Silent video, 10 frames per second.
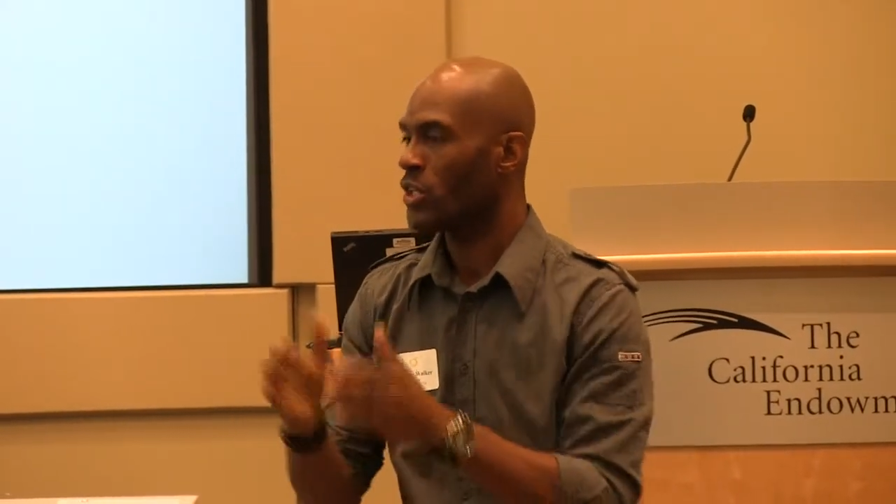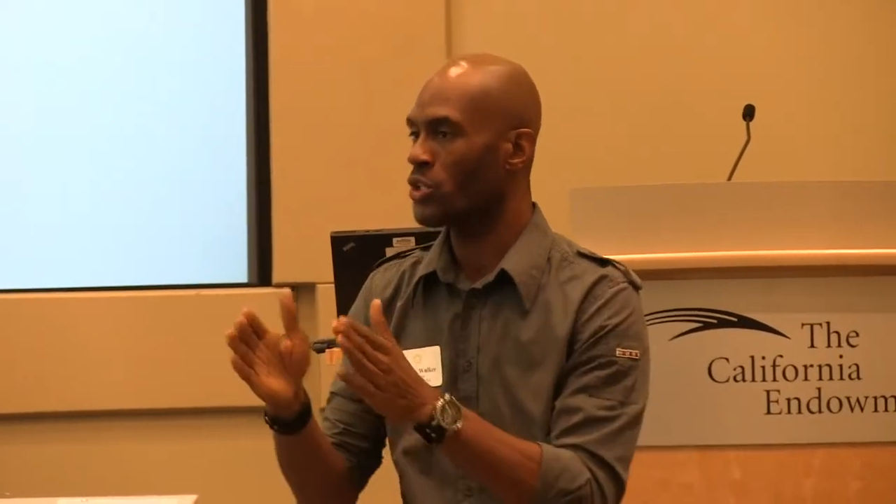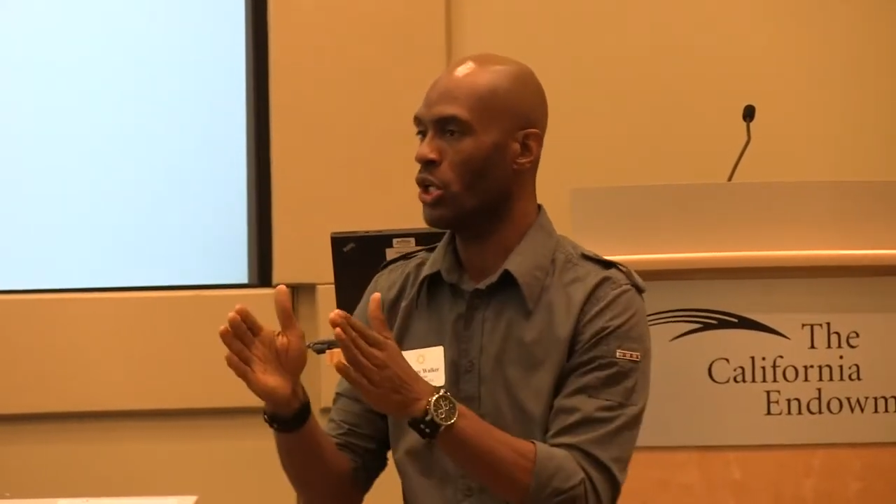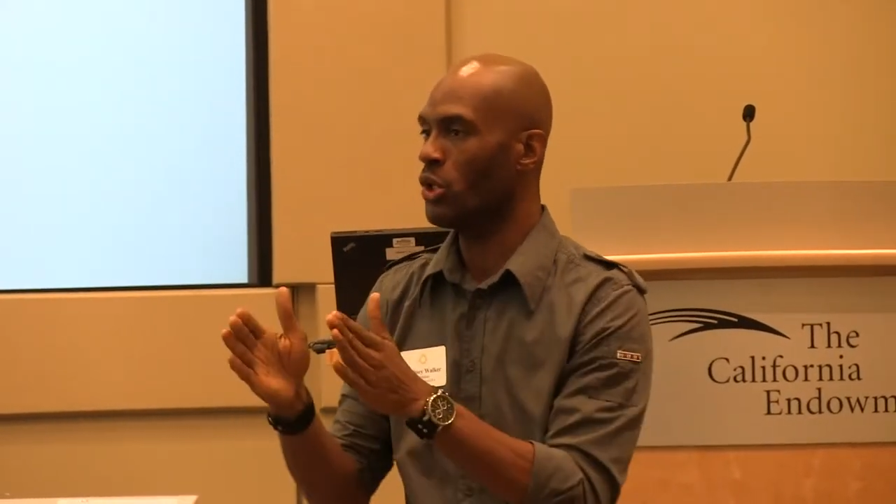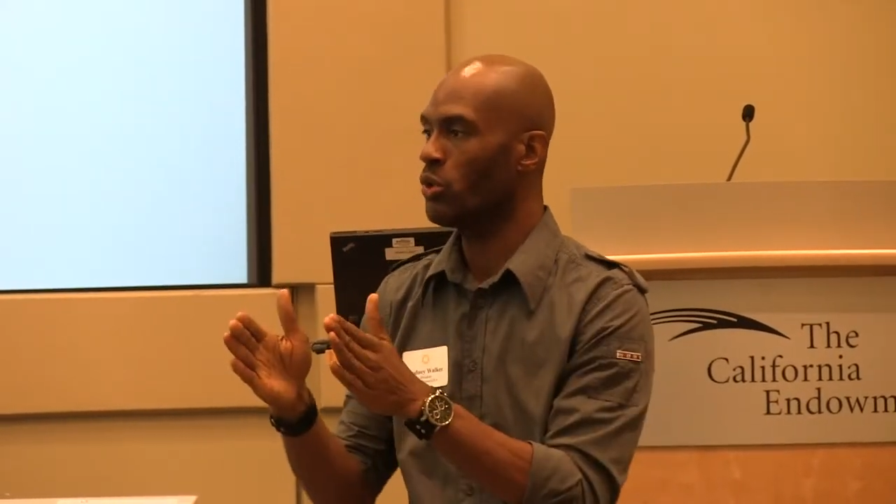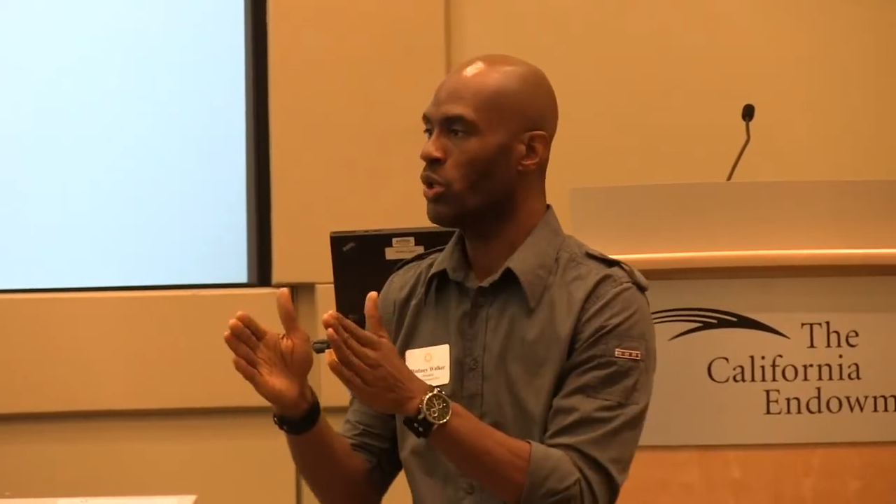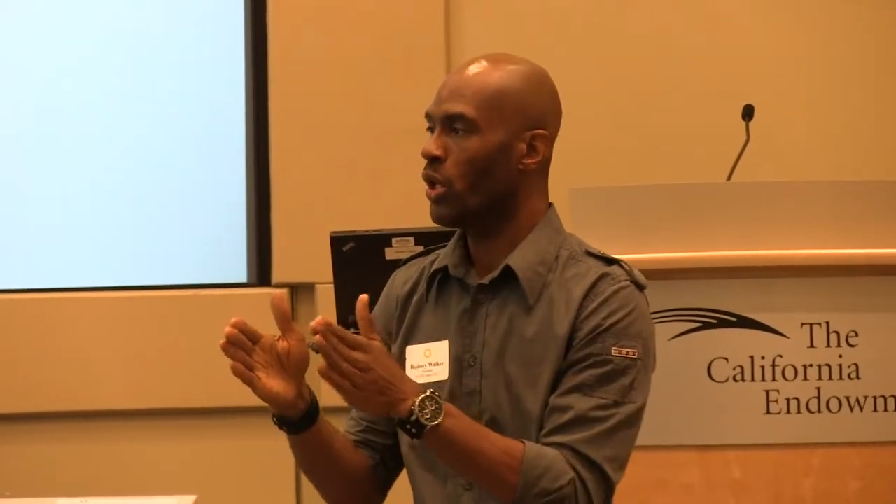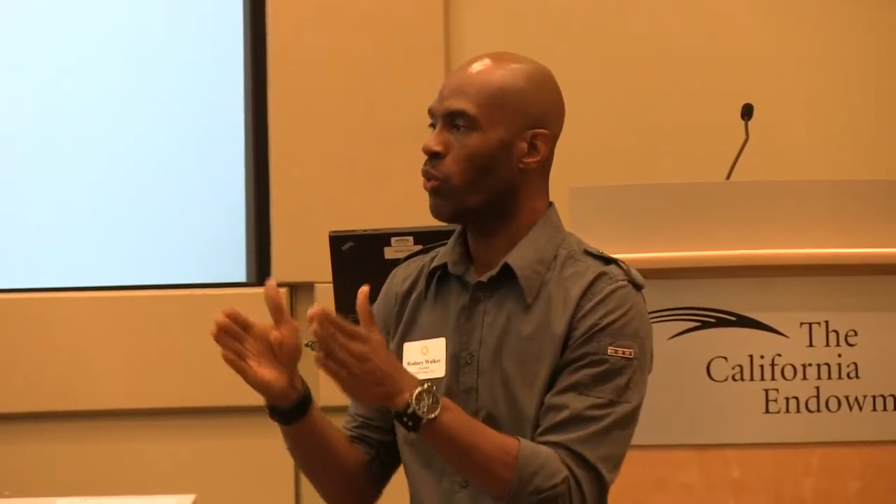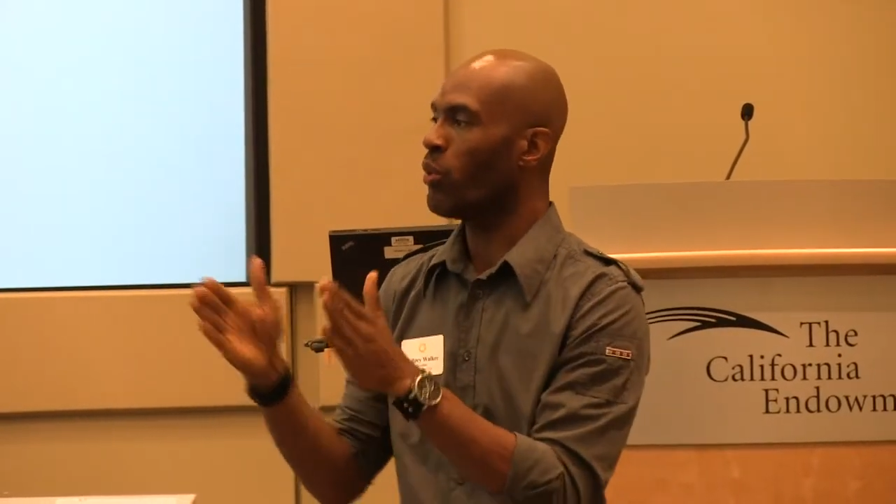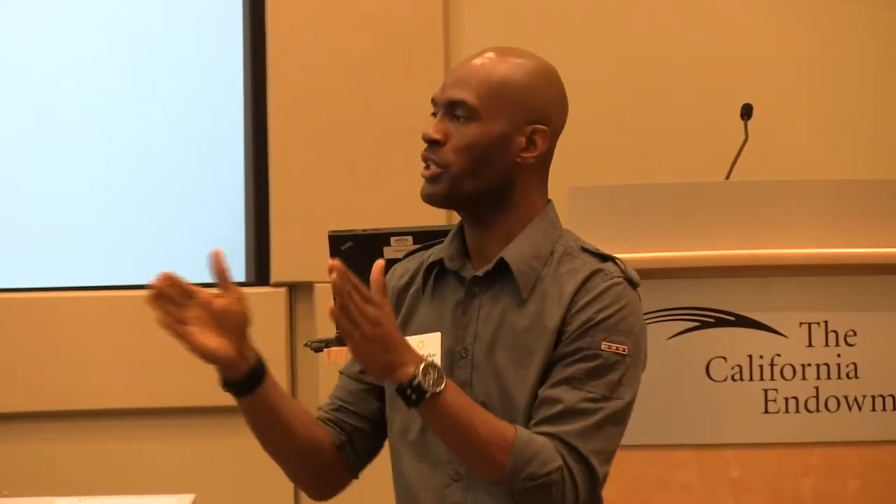So
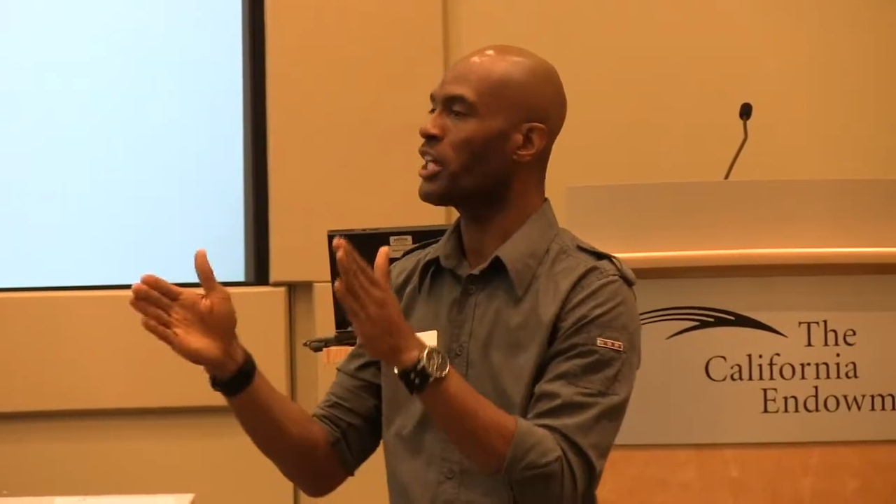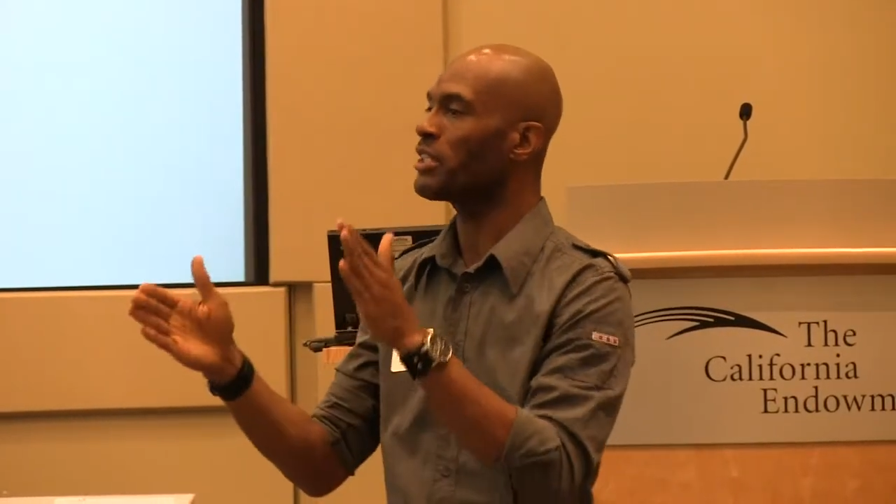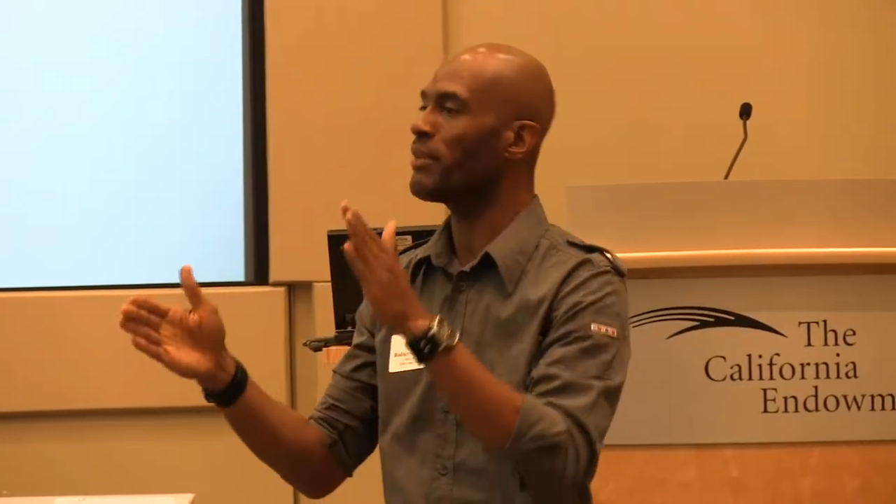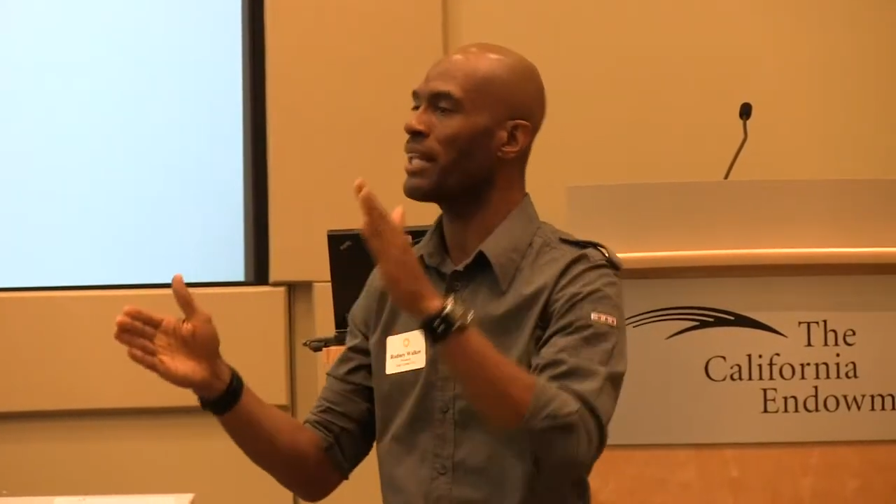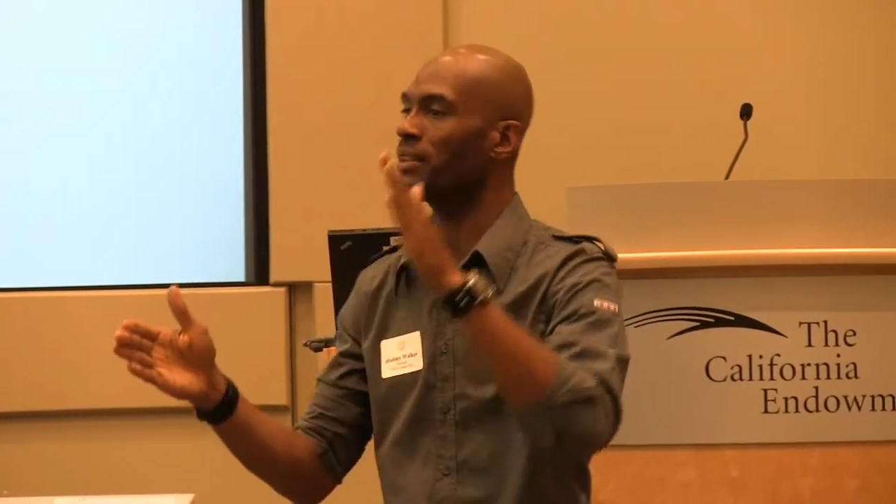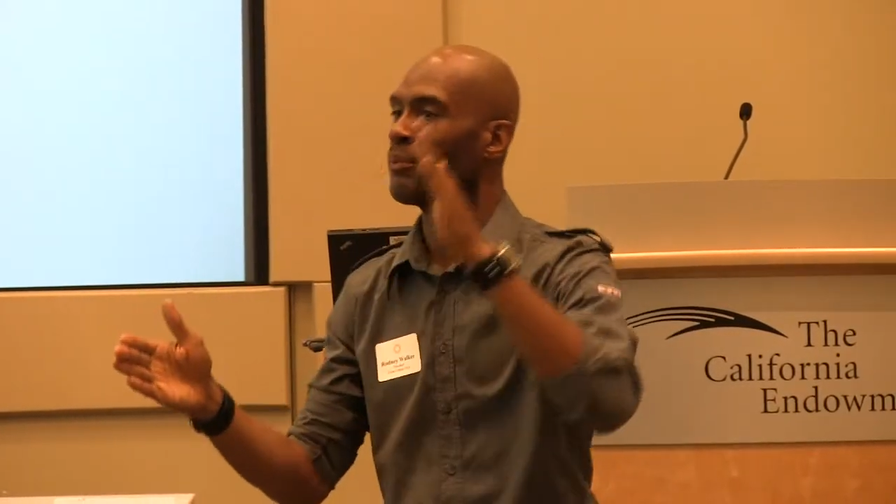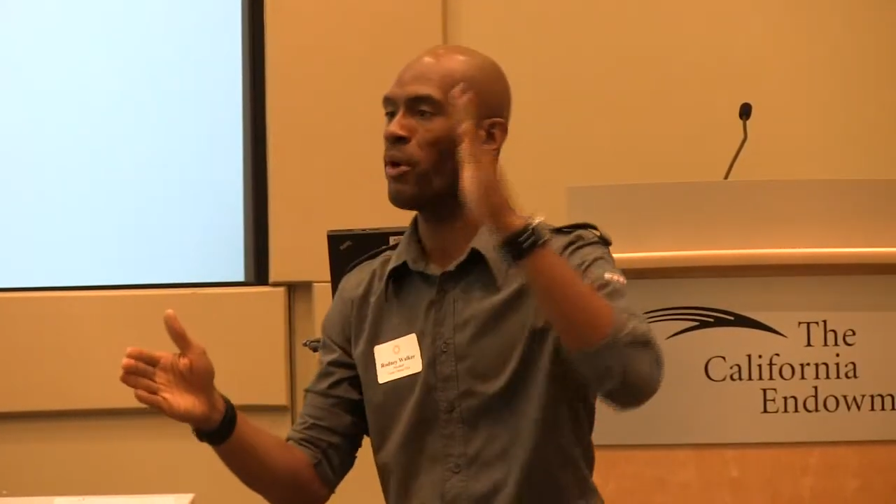when we talked about the